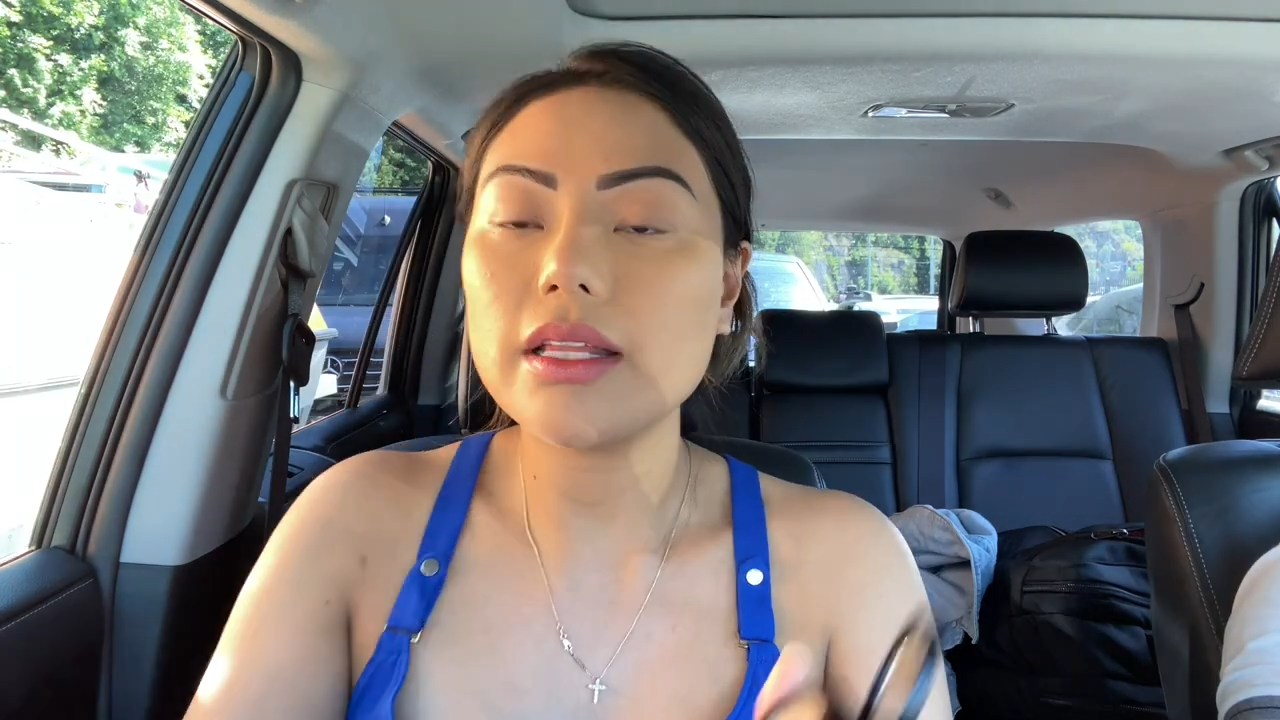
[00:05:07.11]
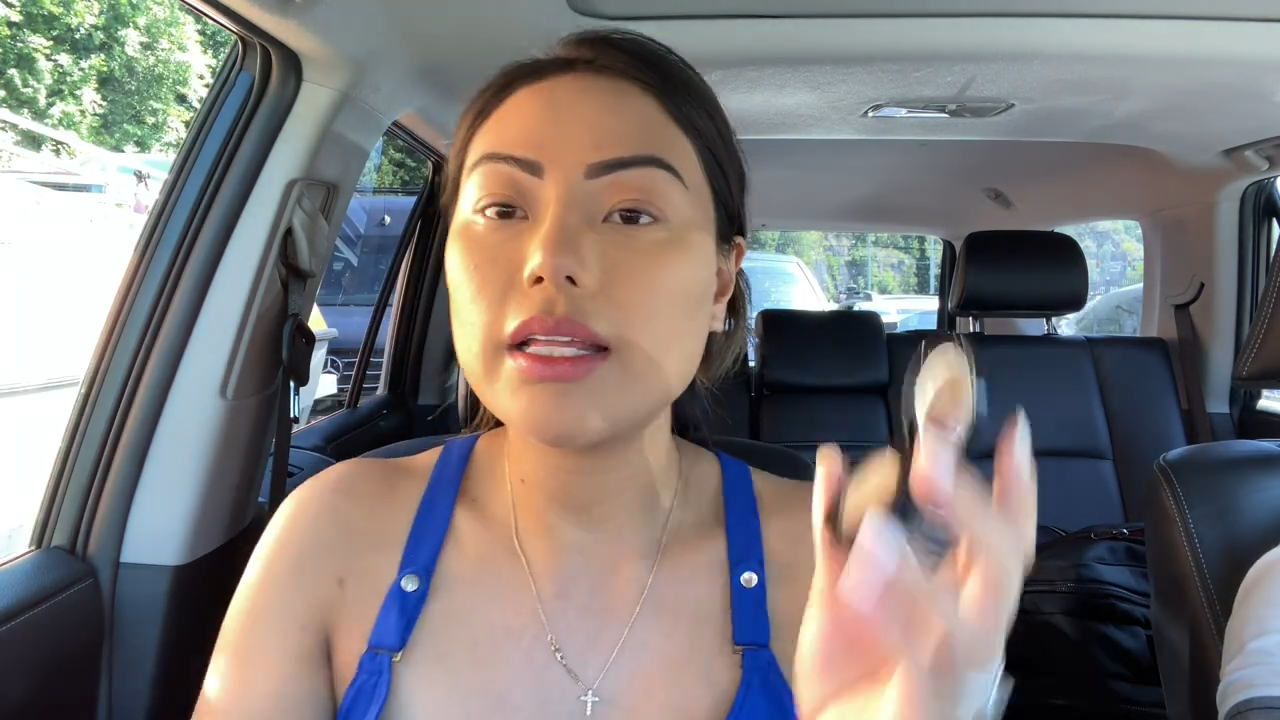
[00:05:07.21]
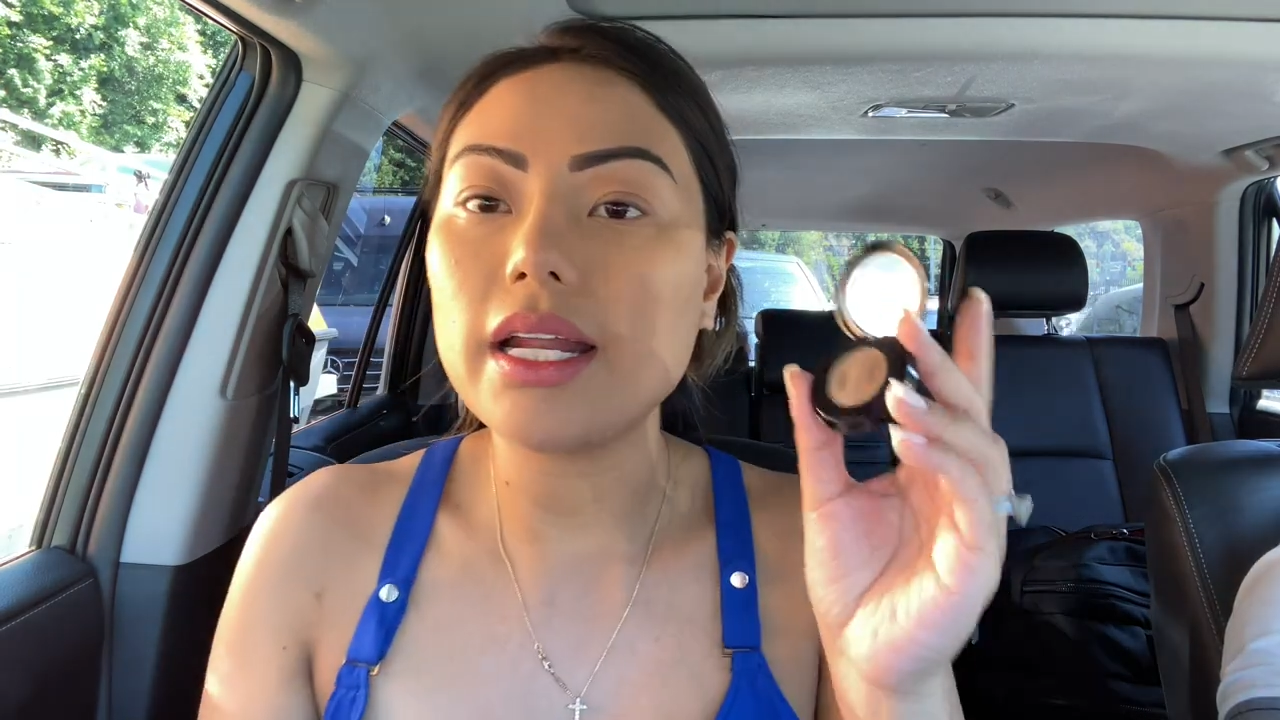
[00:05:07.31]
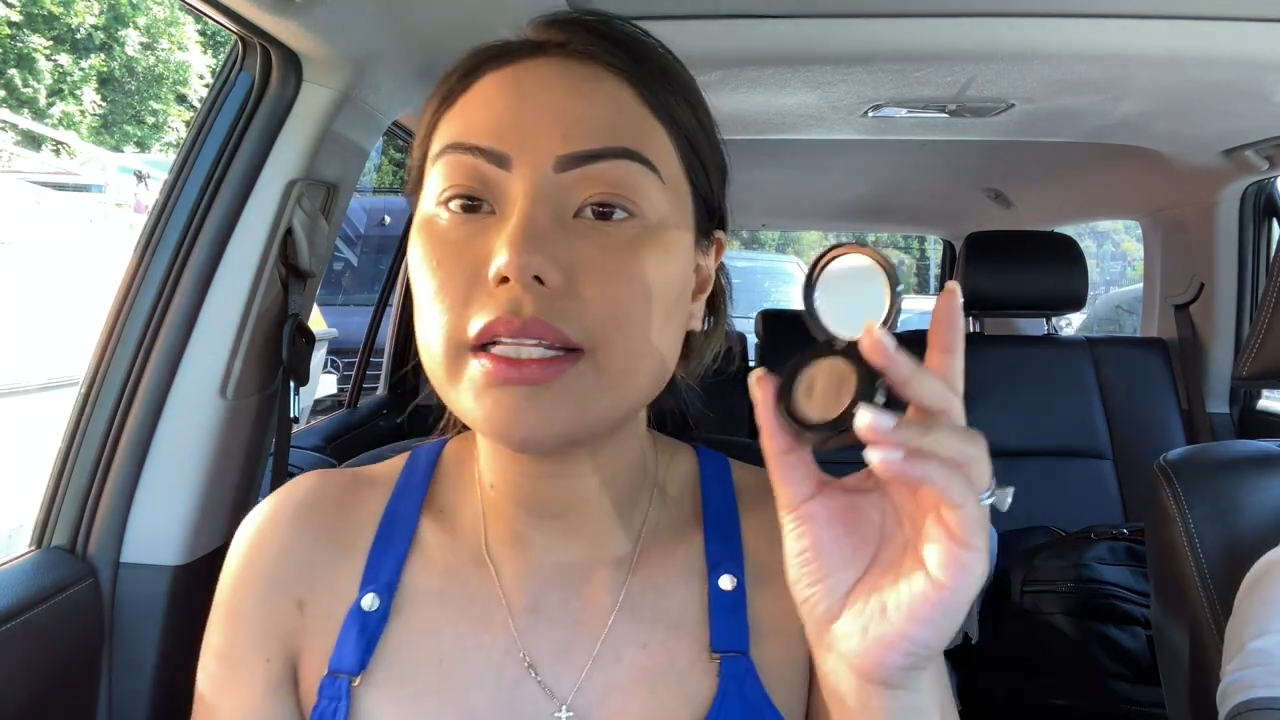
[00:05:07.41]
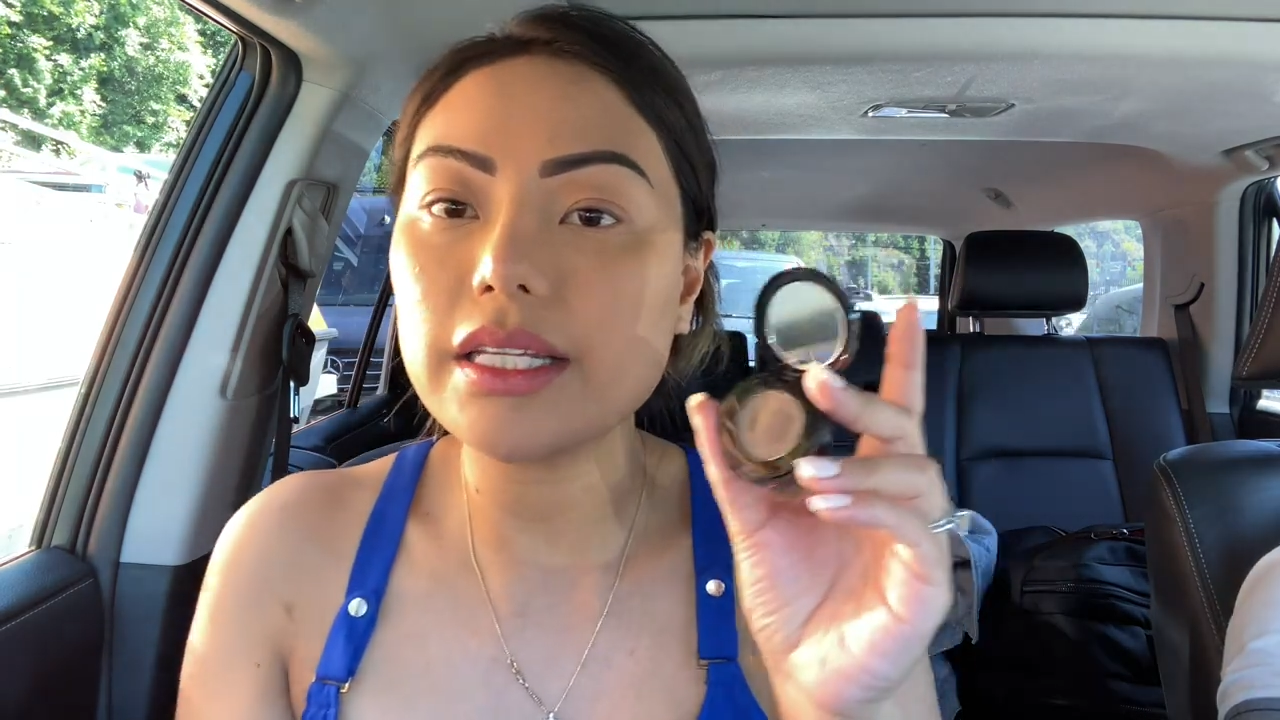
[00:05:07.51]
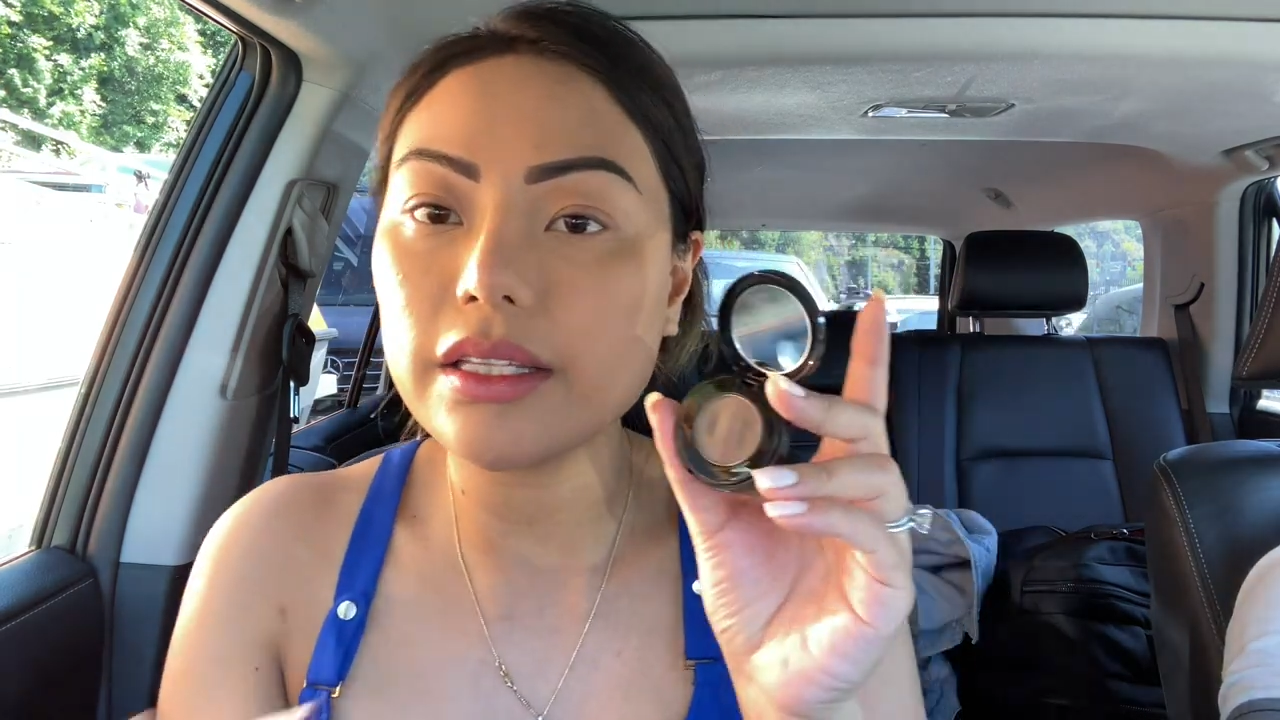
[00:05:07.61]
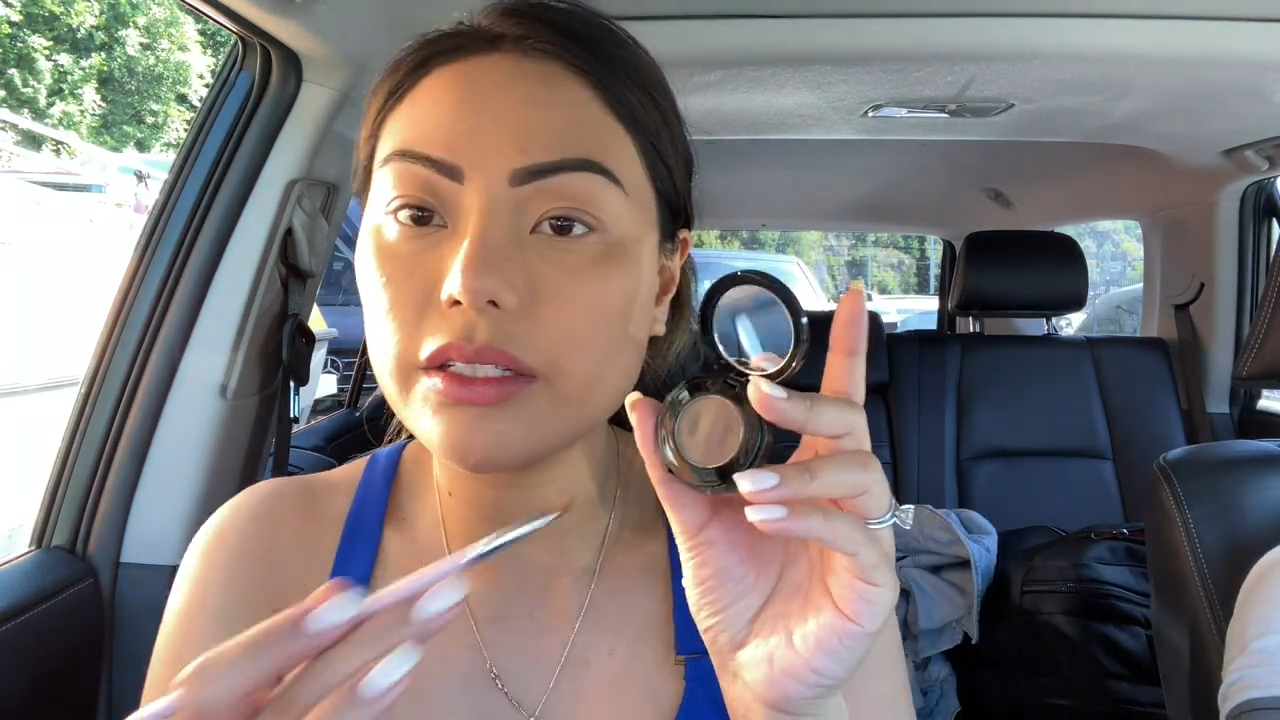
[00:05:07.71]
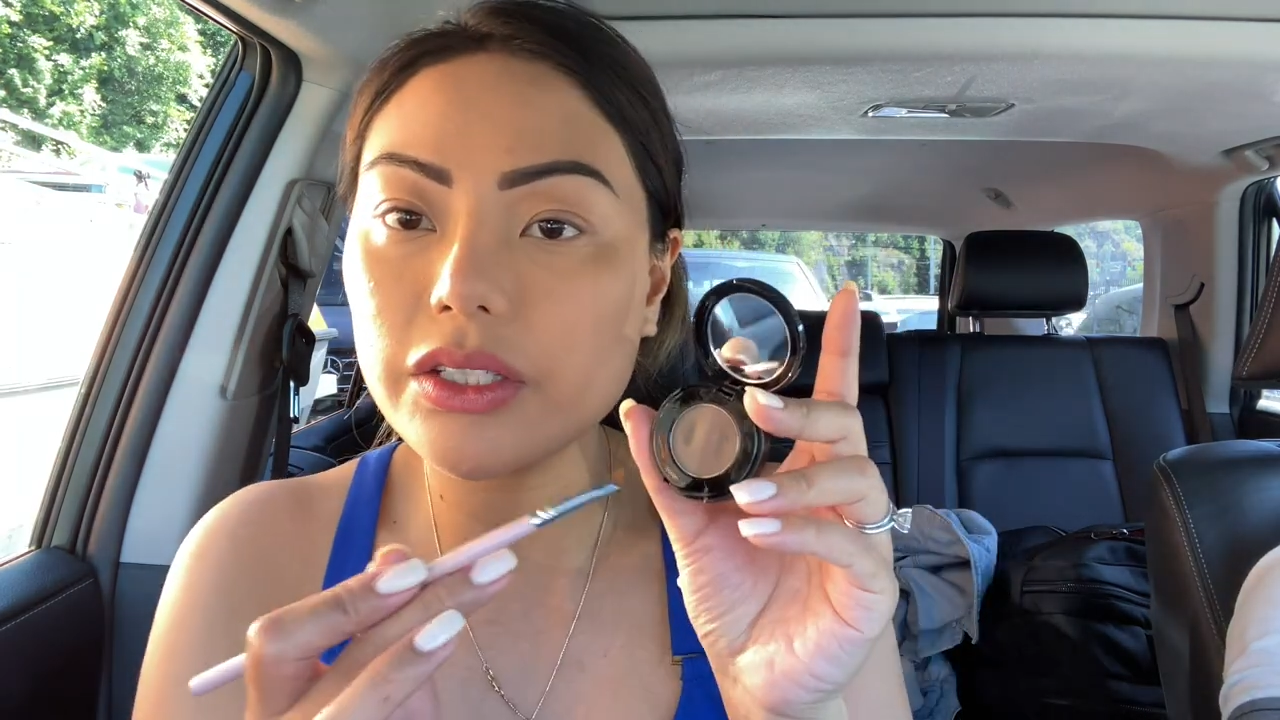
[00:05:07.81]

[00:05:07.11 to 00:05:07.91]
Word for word: and then I take the